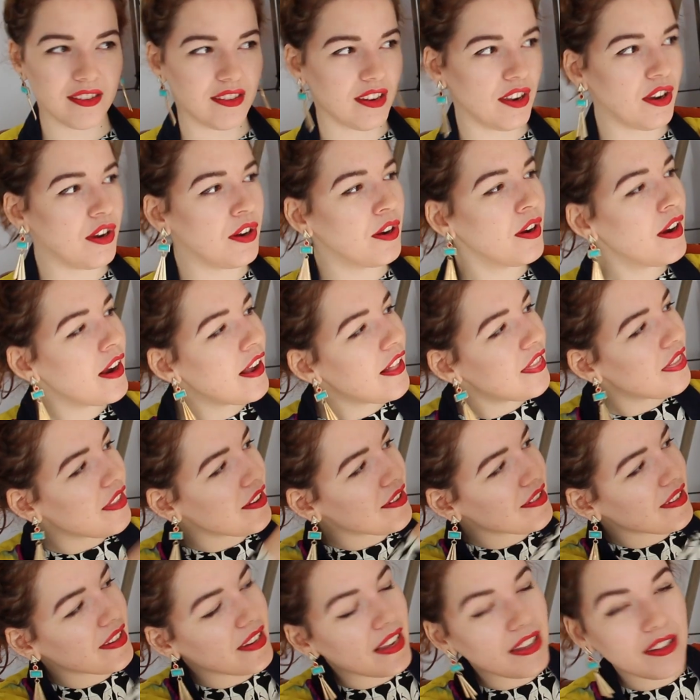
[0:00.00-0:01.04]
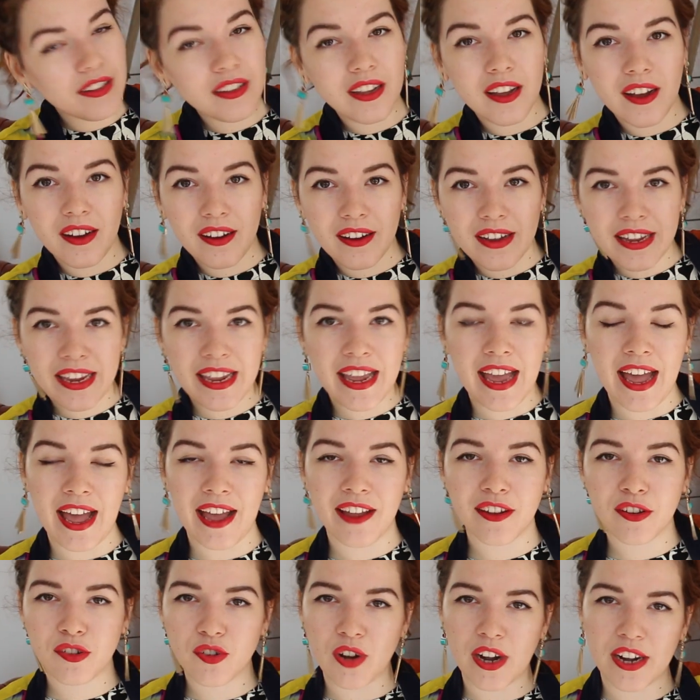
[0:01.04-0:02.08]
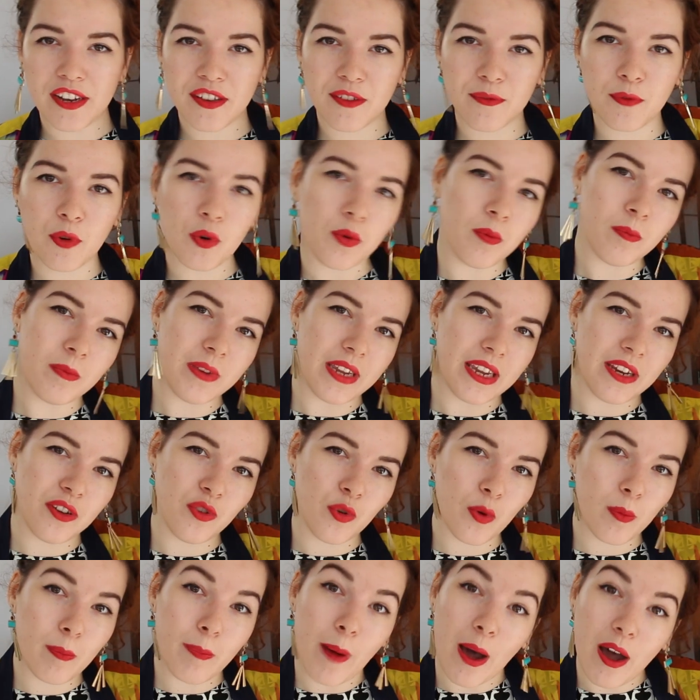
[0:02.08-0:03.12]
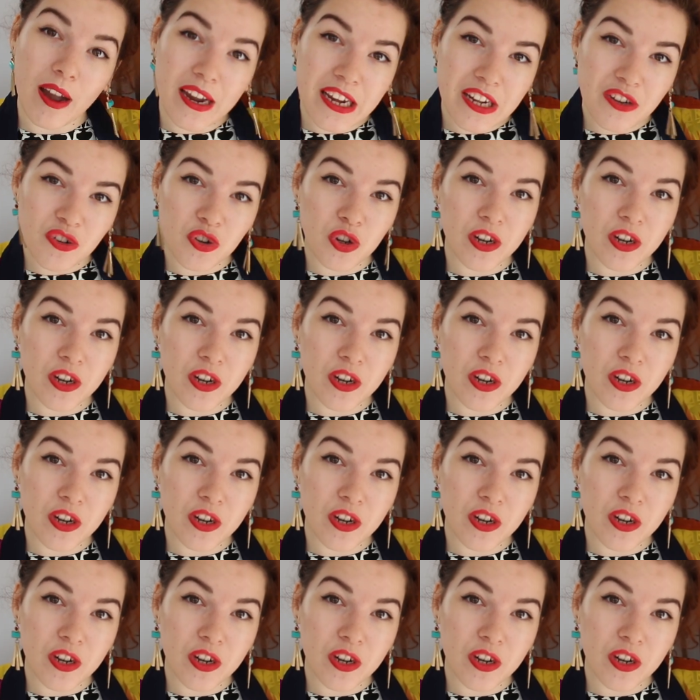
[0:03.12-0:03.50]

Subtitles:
So this little guy has transformed into a pine